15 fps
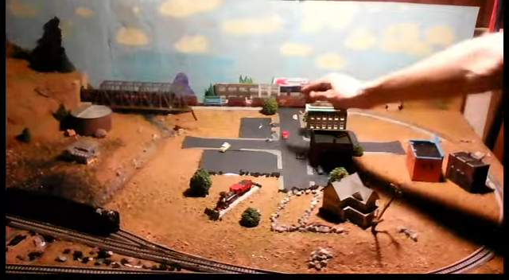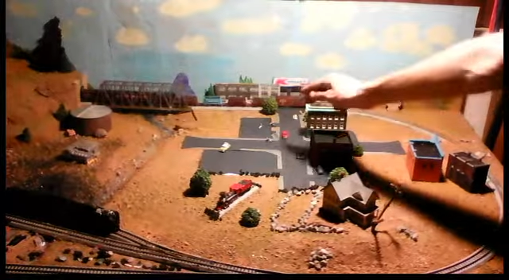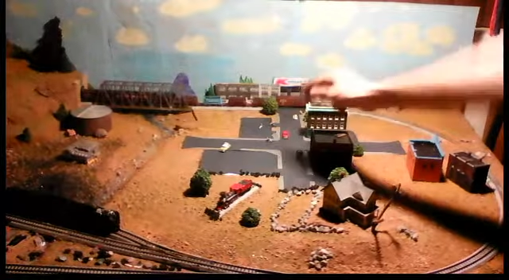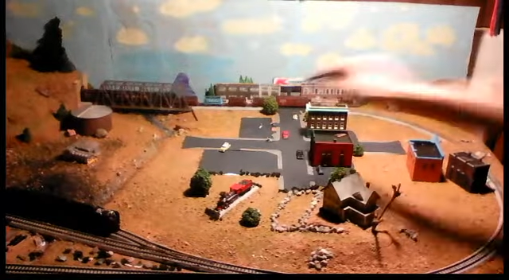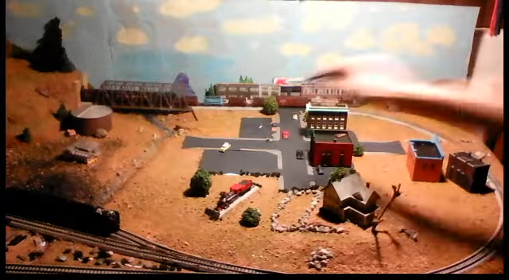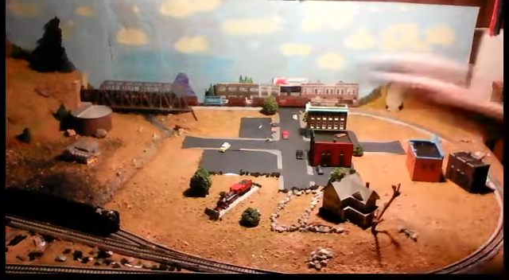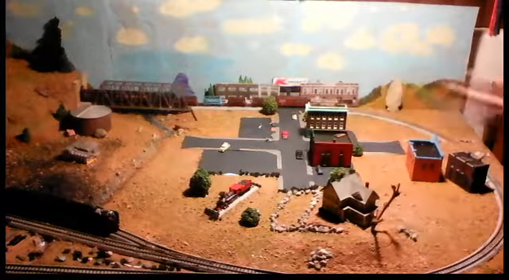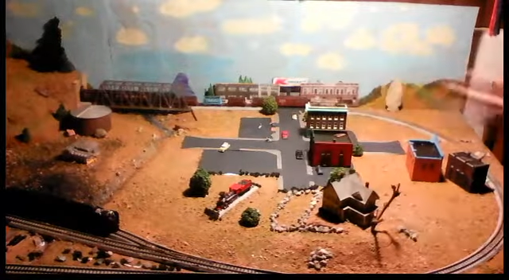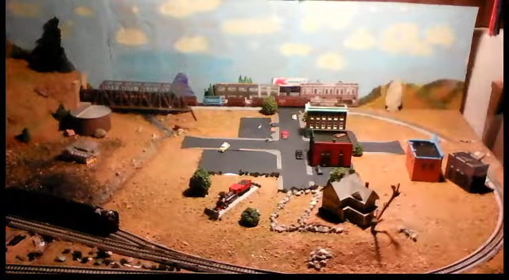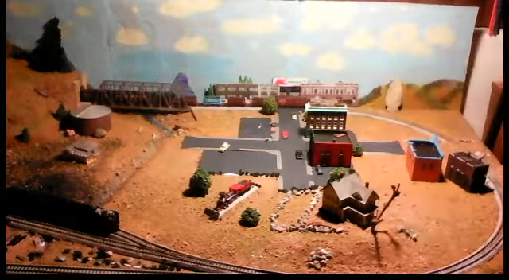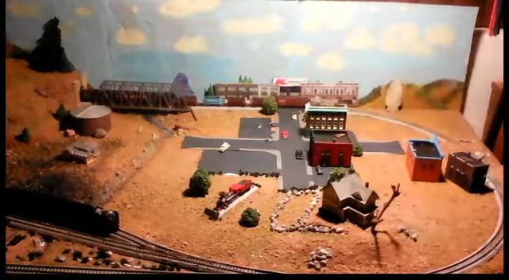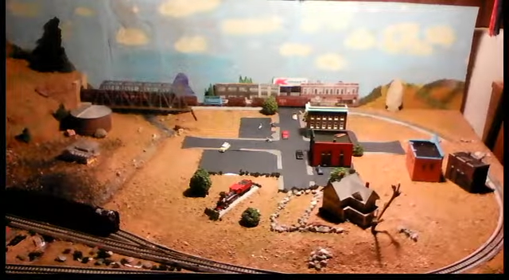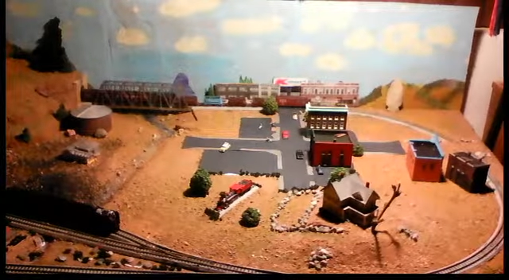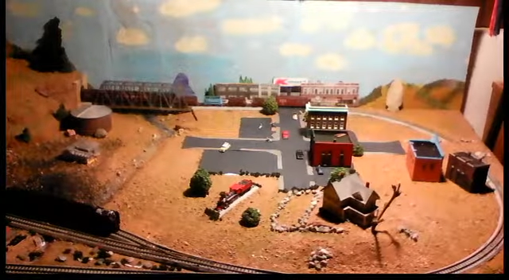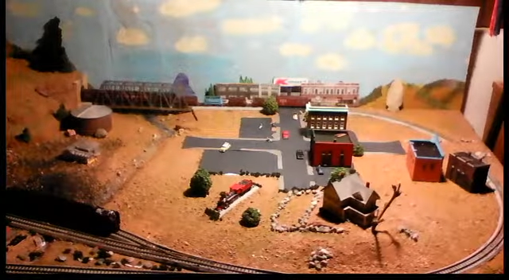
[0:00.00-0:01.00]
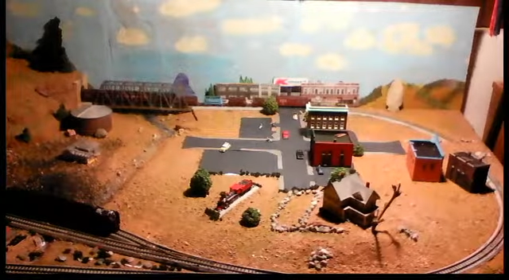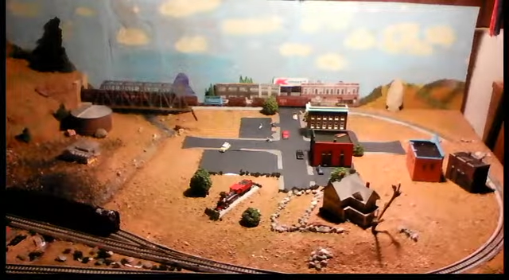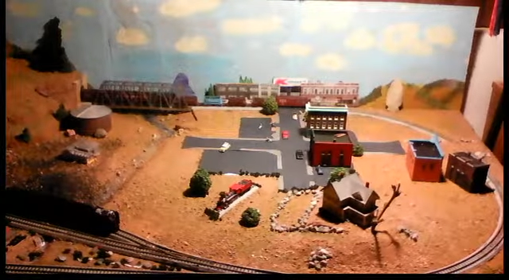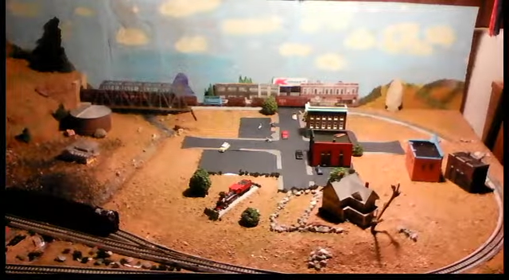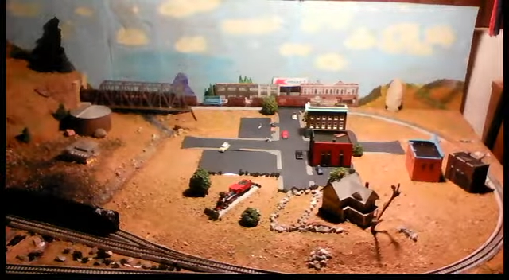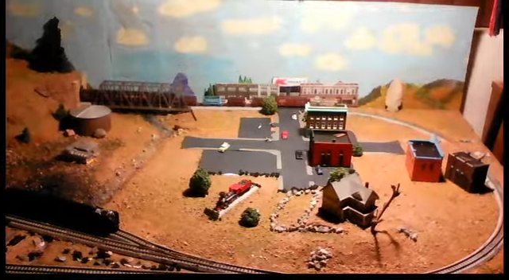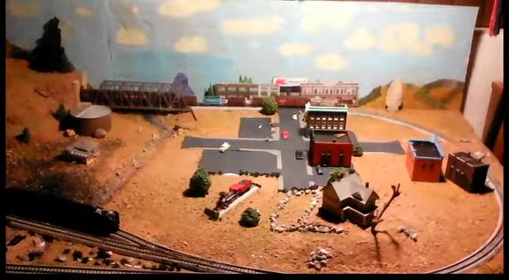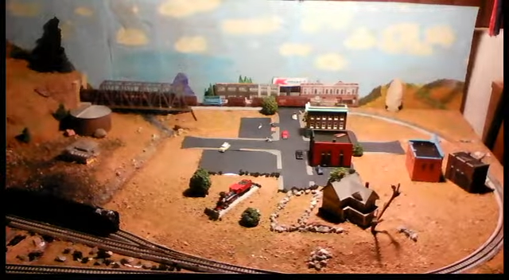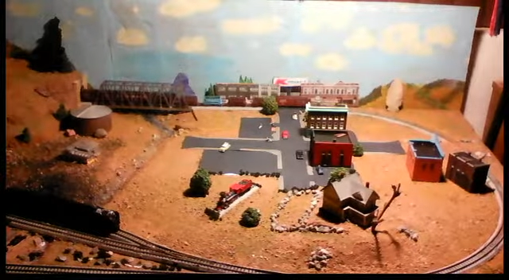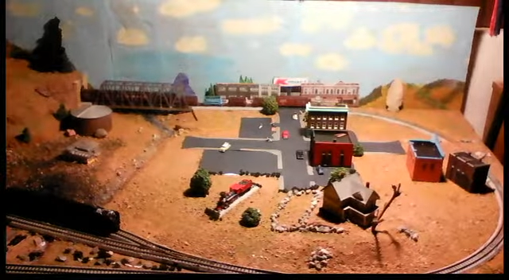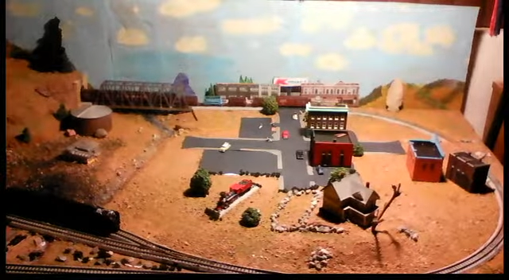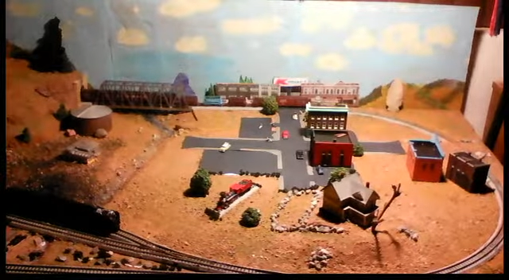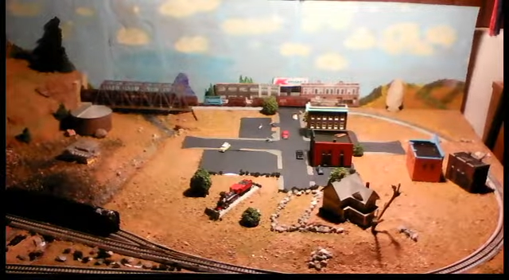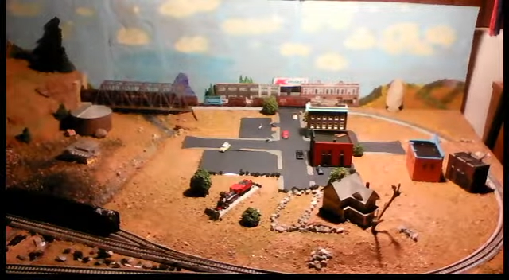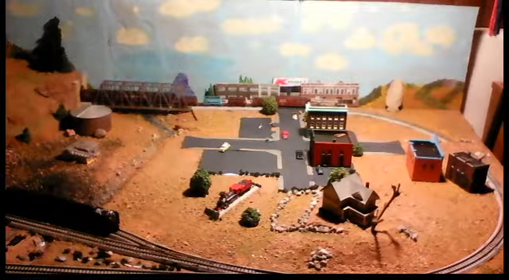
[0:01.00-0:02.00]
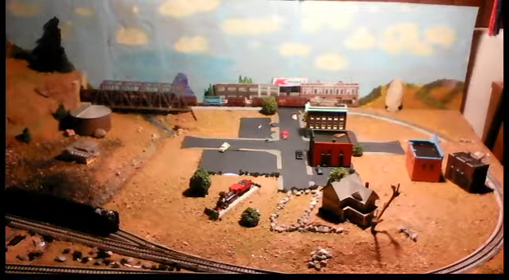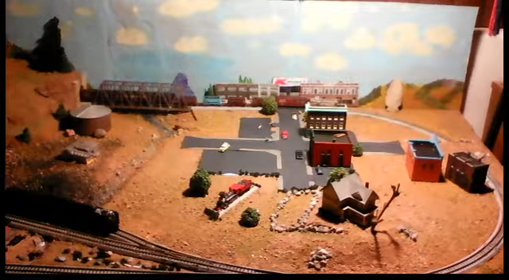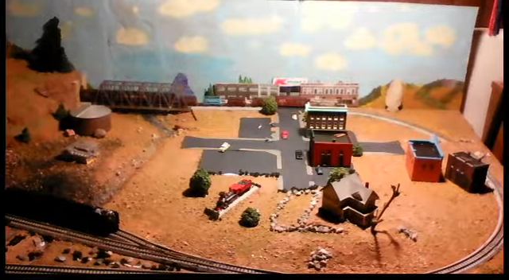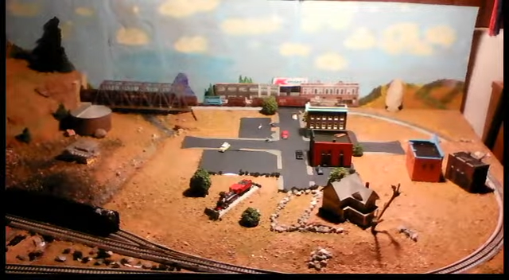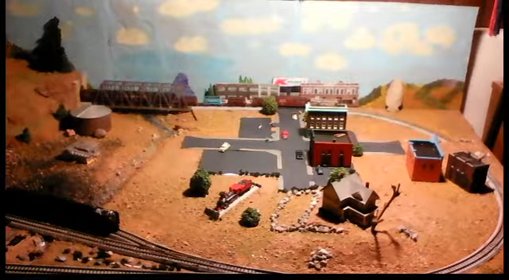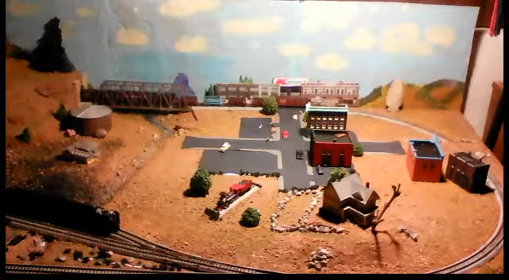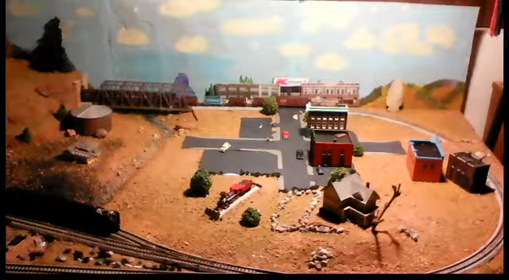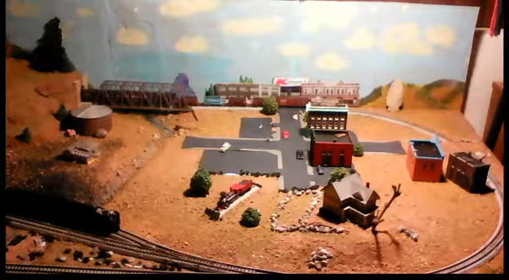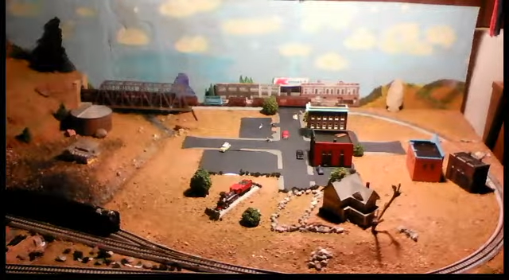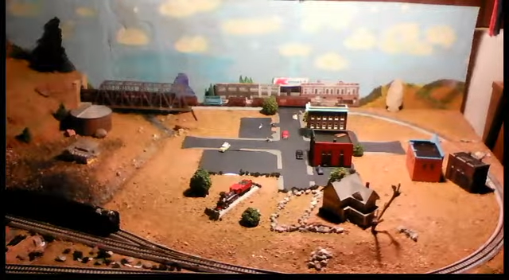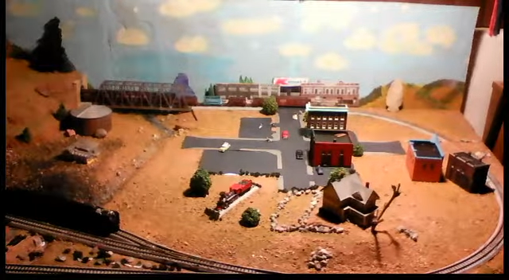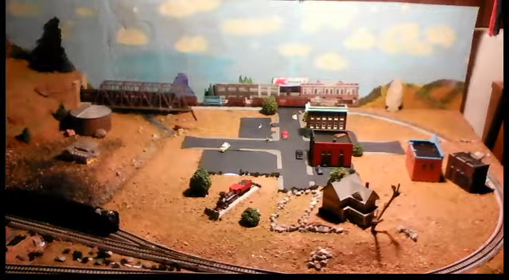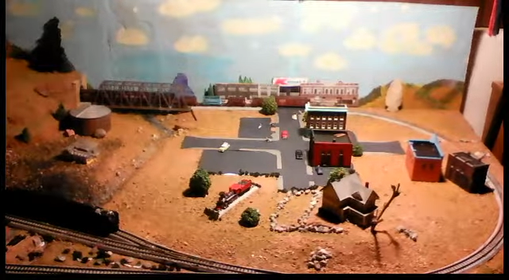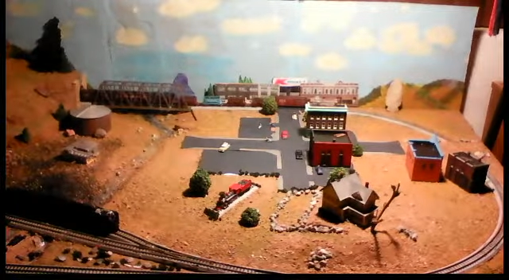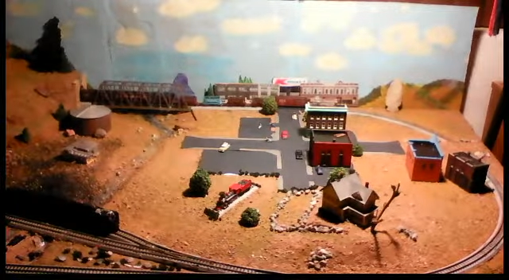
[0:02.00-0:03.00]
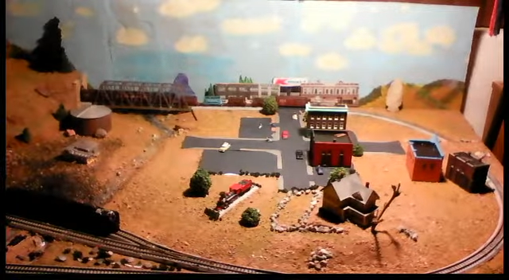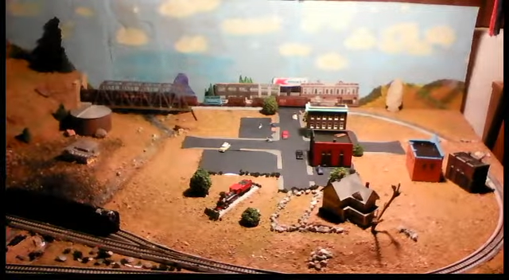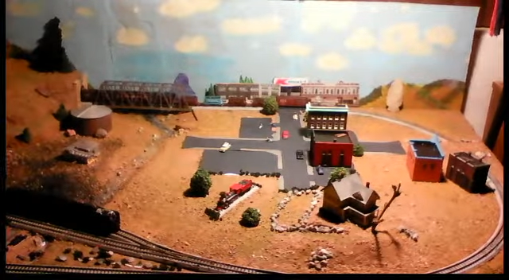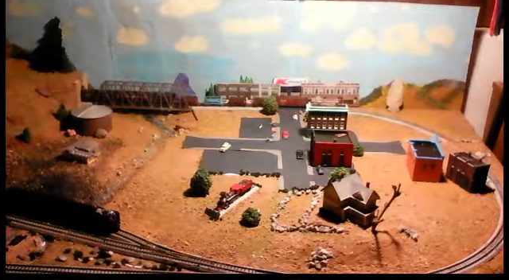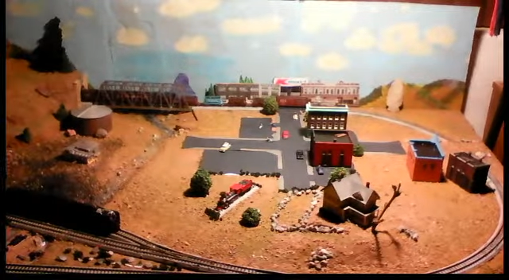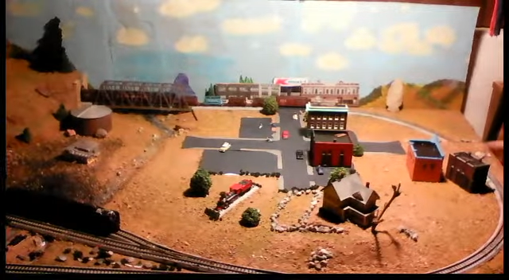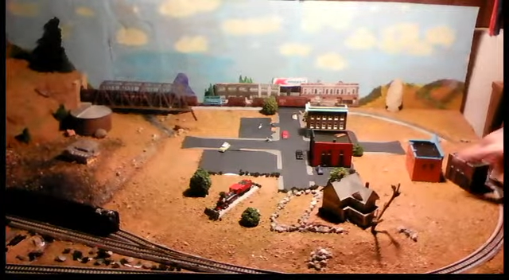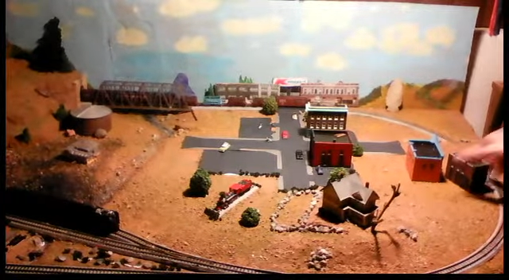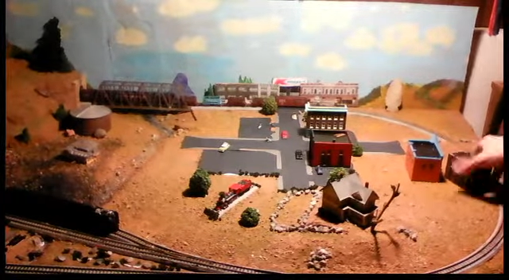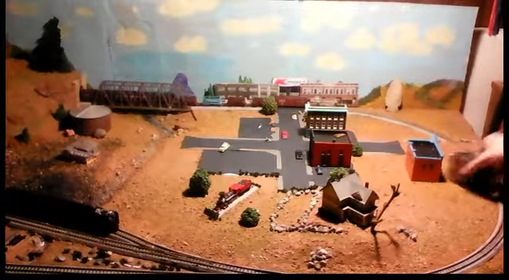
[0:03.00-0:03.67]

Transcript: [unreadable: no face in view]